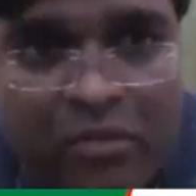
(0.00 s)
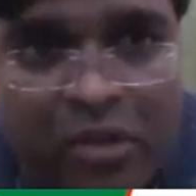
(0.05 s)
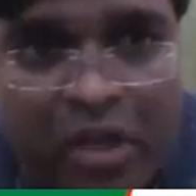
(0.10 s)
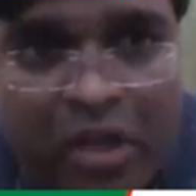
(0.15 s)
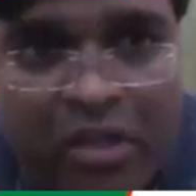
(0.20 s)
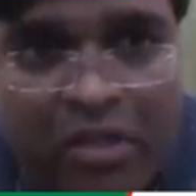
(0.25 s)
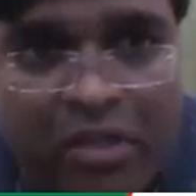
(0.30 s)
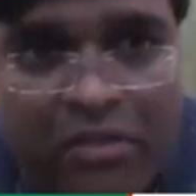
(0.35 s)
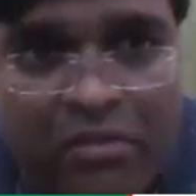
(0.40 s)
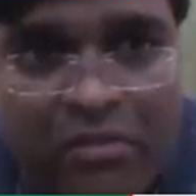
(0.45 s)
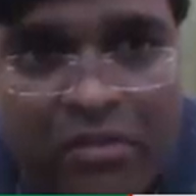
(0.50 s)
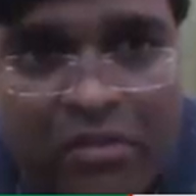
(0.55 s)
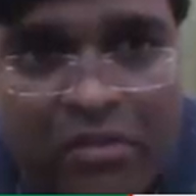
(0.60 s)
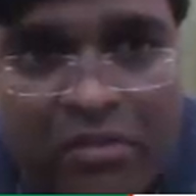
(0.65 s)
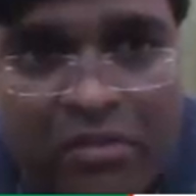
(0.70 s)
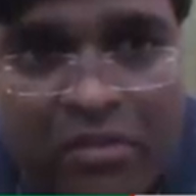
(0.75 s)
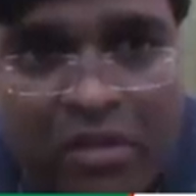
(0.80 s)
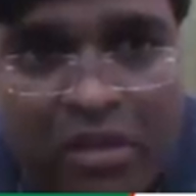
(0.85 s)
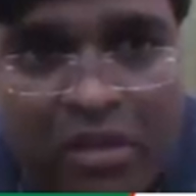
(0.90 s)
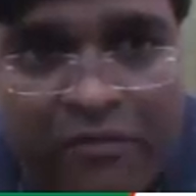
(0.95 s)
This is a
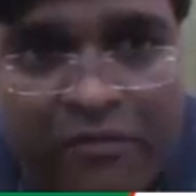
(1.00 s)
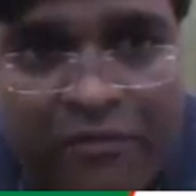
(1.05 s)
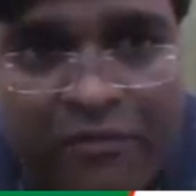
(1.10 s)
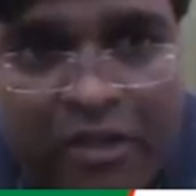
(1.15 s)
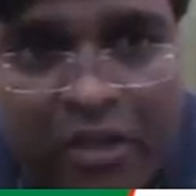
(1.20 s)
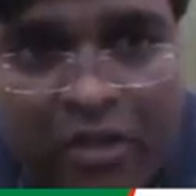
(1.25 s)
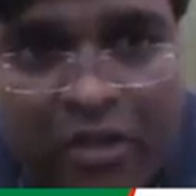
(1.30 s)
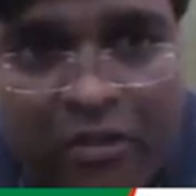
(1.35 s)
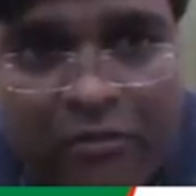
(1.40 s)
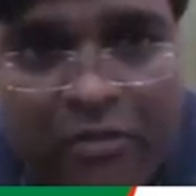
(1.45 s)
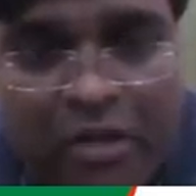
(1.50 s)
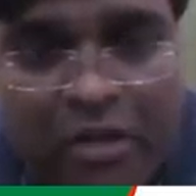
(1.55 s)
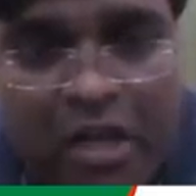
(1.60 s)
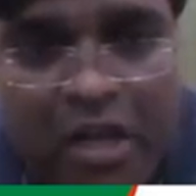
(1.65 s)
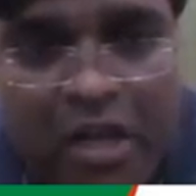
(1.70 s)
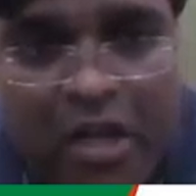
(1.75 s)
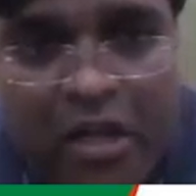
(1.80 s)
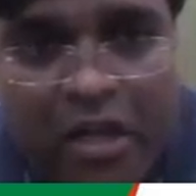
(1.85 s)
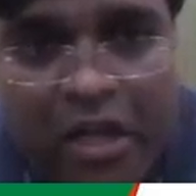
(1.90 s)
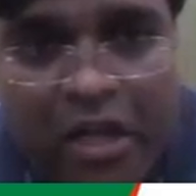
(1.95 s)
by 2 plus
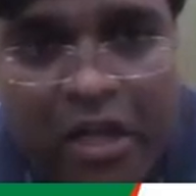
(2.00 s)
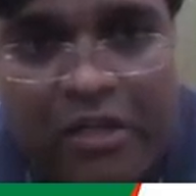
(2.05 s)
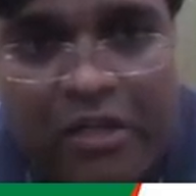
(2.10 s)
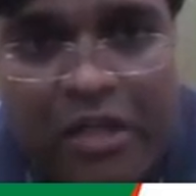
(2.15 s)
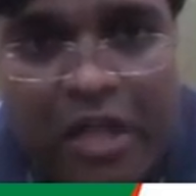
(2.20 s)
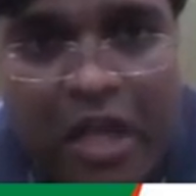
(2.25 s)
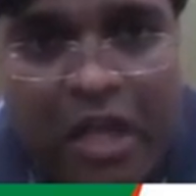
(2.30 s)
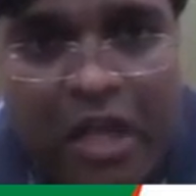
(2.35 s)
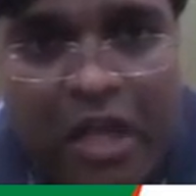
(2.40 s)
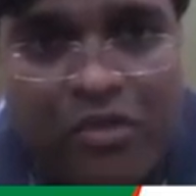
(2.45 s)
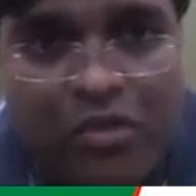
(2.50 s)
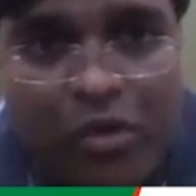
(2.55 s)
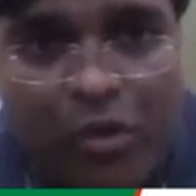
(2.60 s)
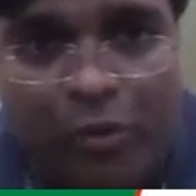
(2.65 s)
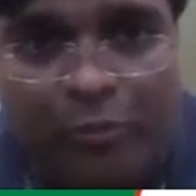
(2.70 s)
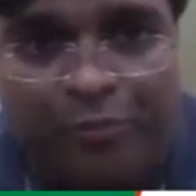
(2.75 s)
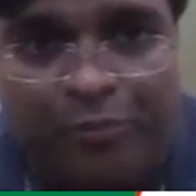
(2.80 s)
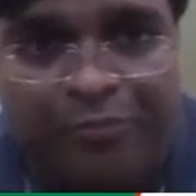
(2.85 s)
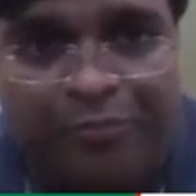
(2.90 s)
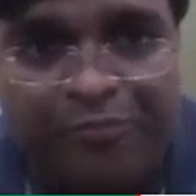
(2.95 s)
and this is a by 2
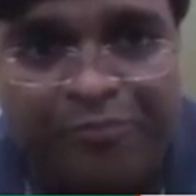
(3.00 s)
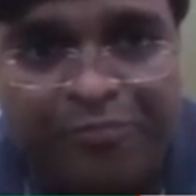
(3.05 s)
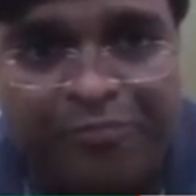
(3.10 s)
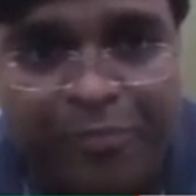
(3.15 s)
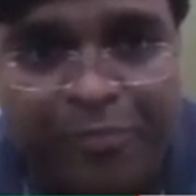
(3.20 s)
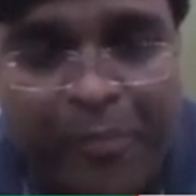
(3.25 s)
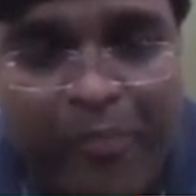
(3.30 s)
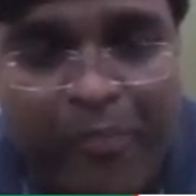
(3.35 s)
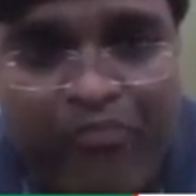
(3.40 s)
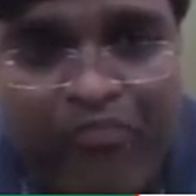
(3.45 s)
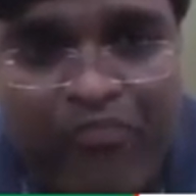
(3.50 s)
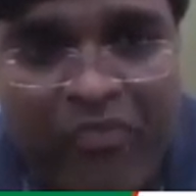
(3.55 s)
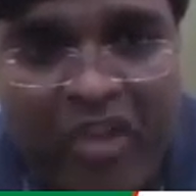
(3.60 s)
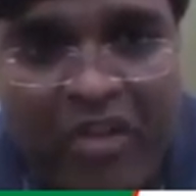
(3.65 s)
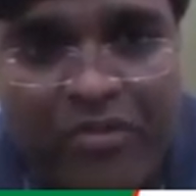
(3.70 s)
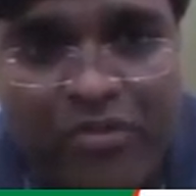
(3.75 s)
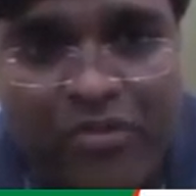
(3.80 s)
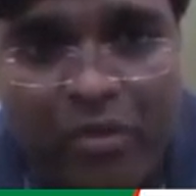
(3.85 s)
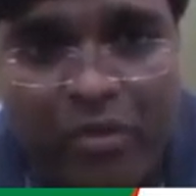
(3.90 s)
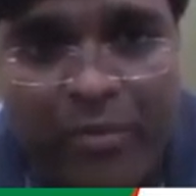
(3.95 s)
minus. Forget this. This
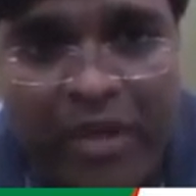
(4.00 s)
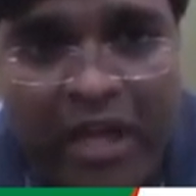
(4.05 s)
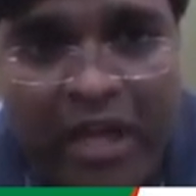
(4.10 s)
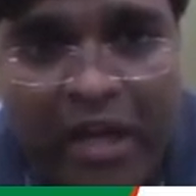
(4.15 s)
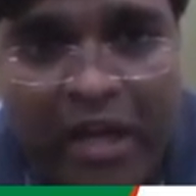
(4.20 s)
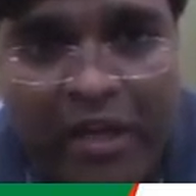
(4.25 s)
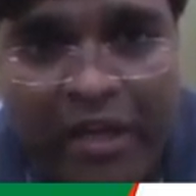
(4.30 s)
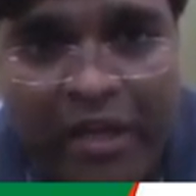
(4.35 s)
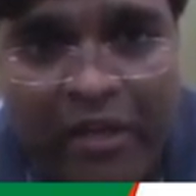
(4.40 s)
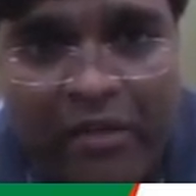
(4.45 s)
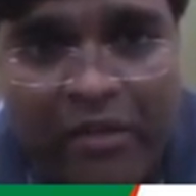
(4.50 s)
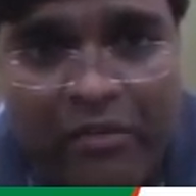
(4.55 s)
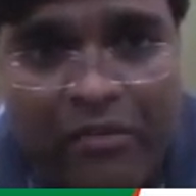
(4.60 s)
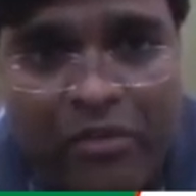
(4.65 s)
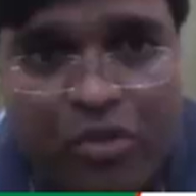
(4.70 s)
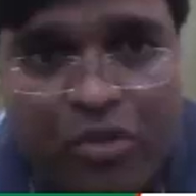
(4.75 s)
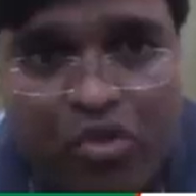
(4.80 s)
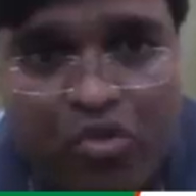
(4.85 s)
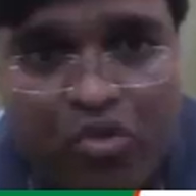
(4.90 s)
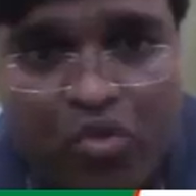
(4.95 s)
is the different curve,
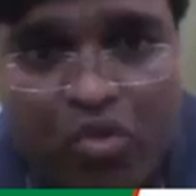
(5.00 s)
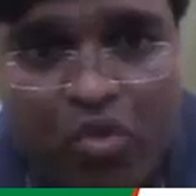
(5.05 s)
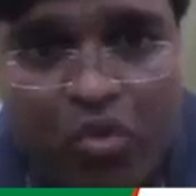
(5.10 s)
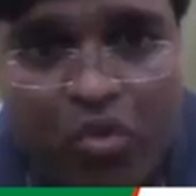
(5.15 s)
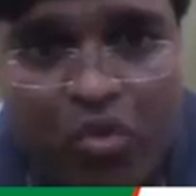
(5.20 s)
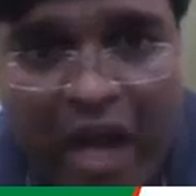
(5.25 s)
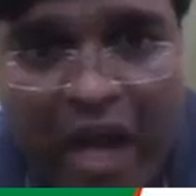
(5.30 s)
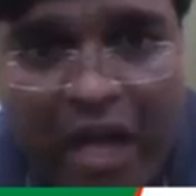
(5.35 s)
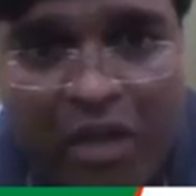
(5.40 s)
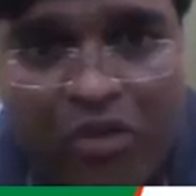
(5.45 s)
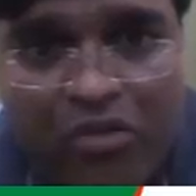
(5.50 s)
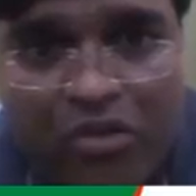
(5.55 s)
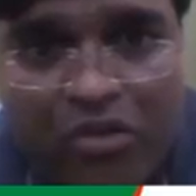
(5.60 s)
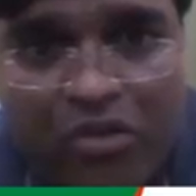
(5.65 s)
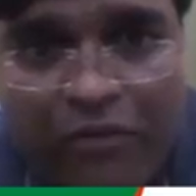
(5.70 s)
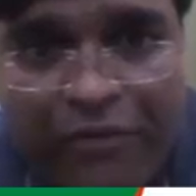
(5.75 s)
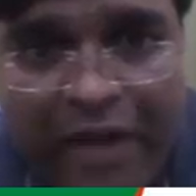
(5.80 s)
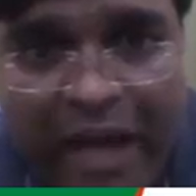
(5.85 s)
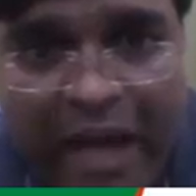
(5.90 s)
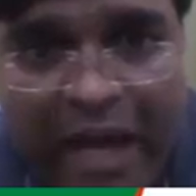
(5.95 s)
right?
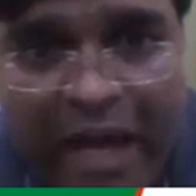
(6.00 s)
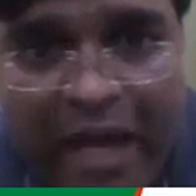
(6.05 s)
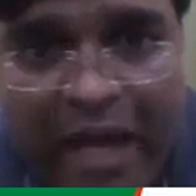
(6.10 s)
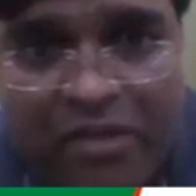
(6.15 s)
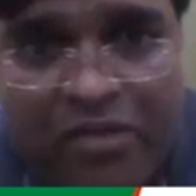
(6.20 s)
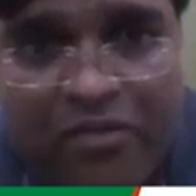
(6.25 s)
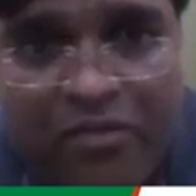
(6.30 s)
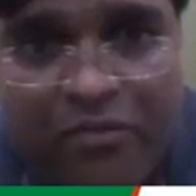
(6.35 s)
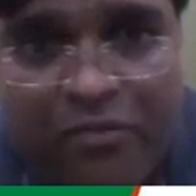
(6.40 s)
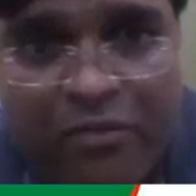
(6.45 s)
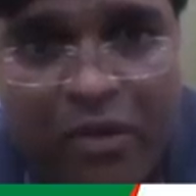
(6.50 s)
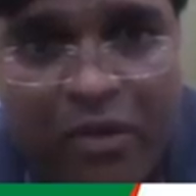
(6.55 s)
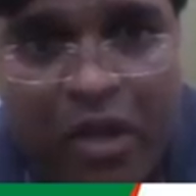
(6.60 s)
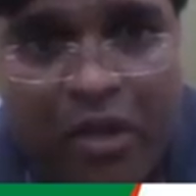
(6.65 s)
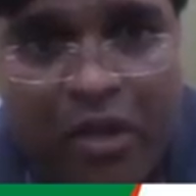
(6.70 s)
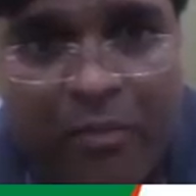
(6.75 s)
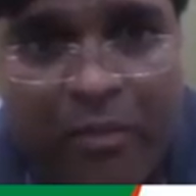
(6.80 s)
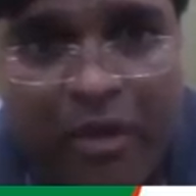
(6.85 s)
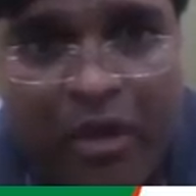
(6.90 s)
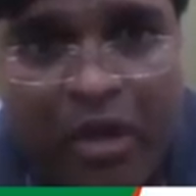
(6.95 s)
So
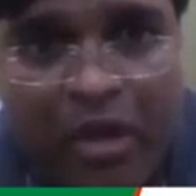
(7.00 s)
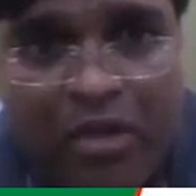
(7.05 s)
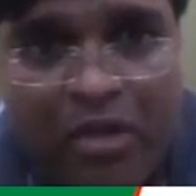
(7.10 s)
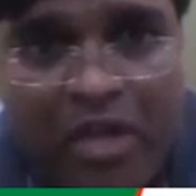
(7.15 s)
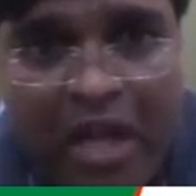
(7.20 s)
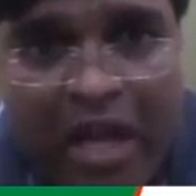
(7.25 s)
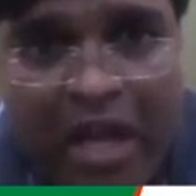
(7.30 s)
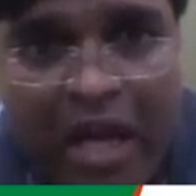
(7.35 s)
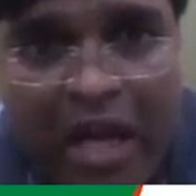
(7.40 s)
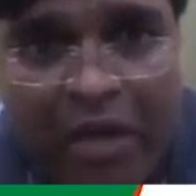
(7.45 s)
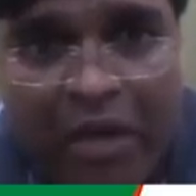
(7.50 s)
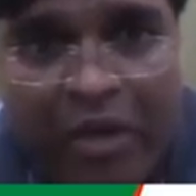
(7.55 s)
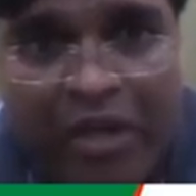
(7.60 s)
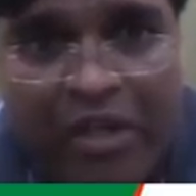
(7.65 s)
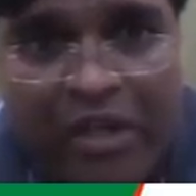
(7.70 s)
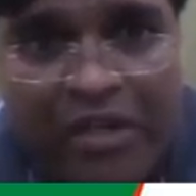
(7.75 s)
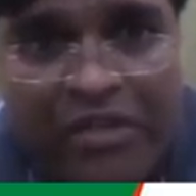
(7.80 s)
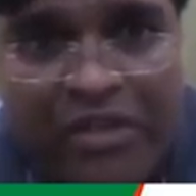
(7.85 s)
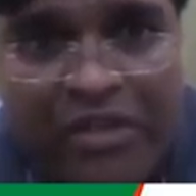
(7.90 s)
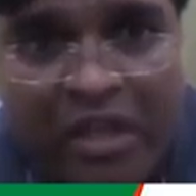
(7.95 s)
we are getting
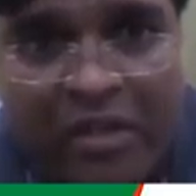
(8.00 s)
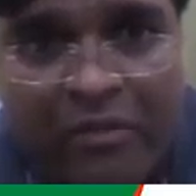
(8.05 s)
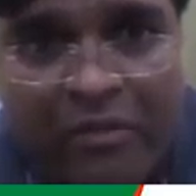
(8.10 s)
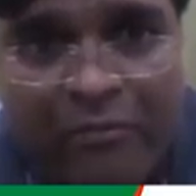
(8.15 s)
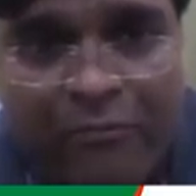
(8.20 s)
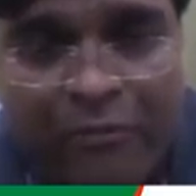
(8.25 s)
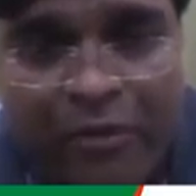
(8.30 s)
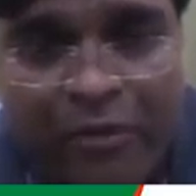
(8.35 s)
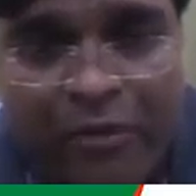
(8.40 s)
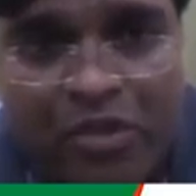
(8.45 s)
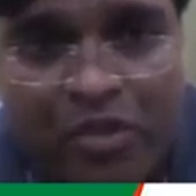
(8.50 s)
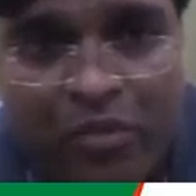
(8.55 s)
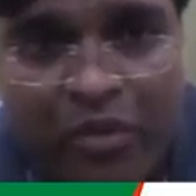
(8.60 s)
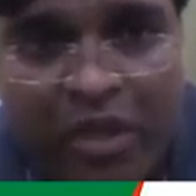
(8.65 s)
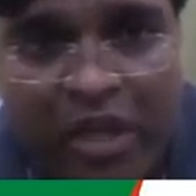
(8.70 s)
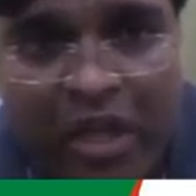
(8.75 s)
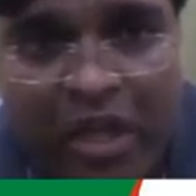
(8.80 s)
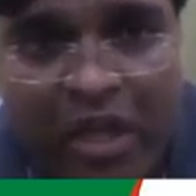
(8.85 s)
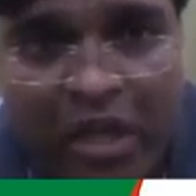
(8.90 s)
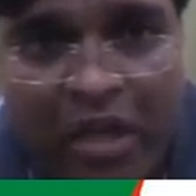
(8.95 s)
two values
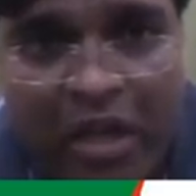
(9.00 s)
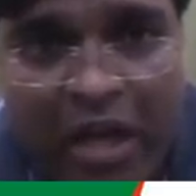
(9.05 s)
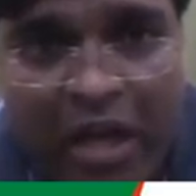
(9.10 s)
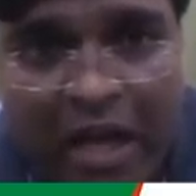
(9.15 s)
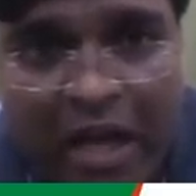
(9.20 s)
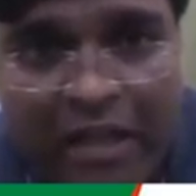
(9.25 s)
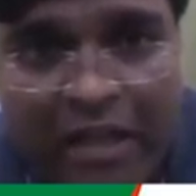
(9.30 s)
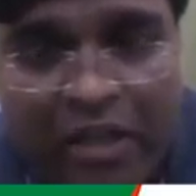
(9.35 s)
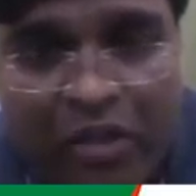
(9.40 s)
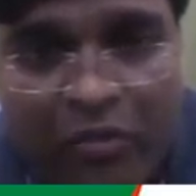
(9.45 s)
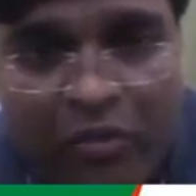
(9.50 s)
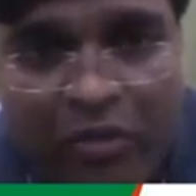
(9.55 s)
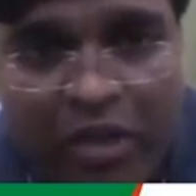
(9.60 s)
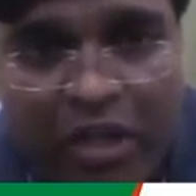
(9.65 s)
of x